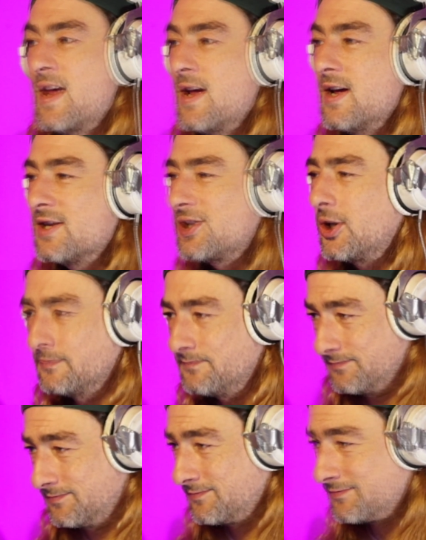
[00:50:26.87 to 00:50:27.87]
So,
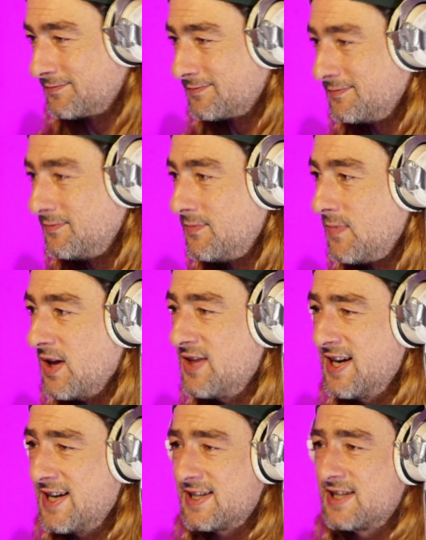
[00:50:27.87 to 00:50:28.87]
the
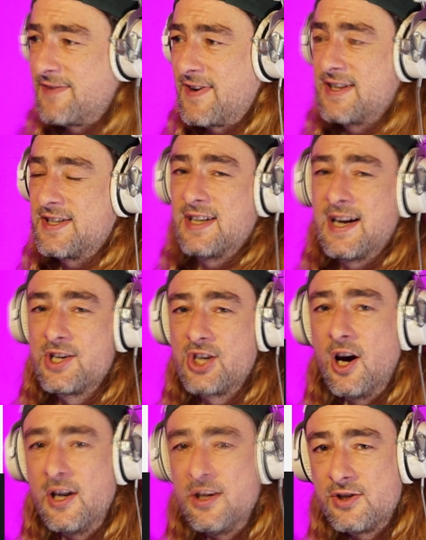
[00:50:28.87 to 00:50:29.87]
lesson is a fencing analogy.
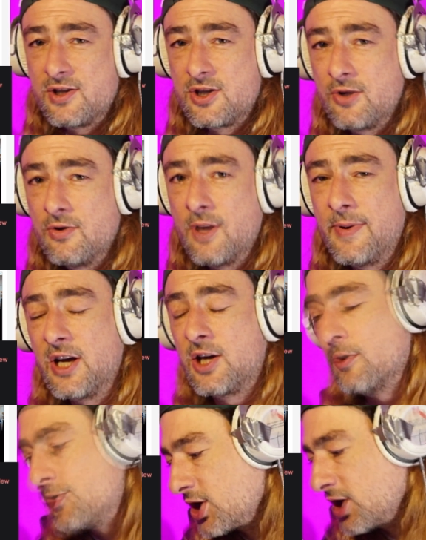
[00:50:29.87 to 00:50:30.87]
I used to do a bit of
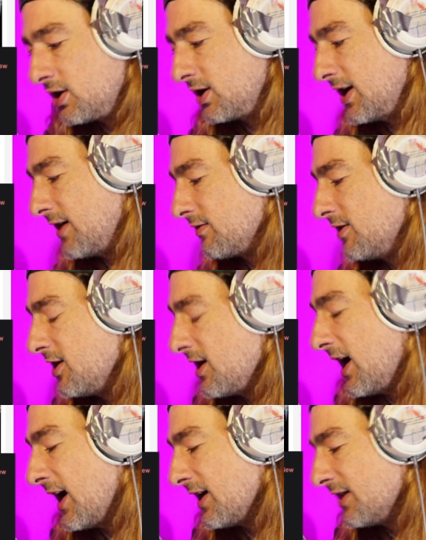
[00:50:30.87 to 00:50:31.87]
coaching,
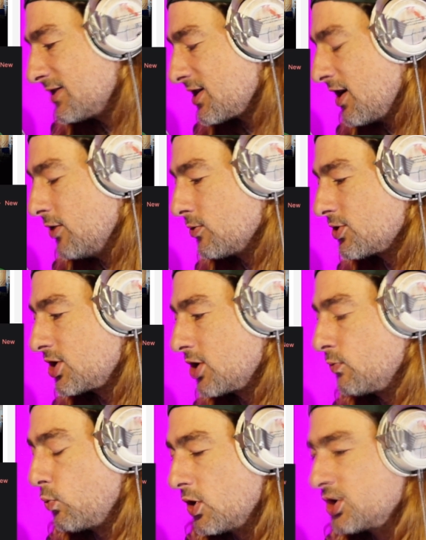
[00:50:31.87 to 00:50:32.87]
and I also
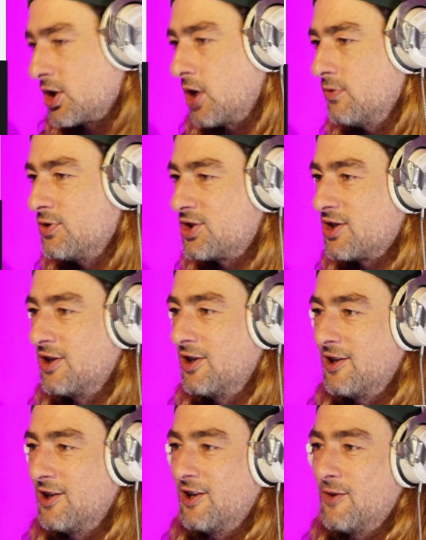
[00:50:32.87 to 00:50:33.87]
was coached.
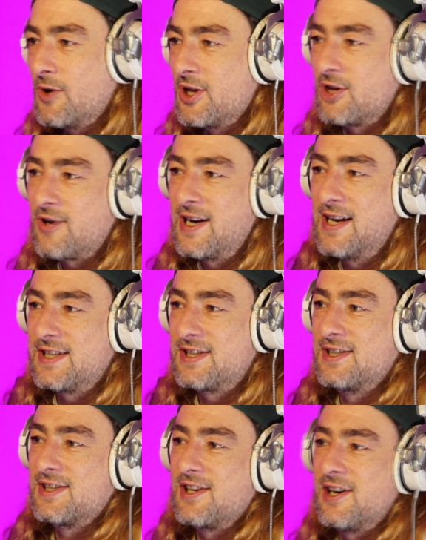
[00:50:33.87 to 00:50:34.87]
One of the great
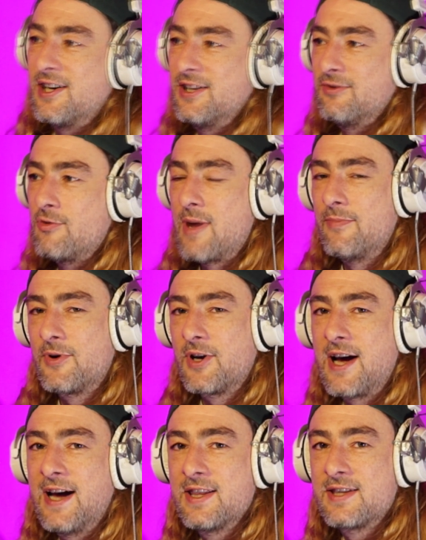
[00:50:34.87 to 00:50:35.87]
lessons that I remember
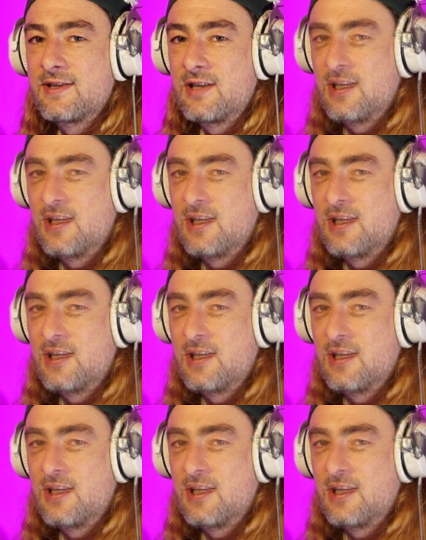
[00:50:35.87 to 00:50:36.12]
and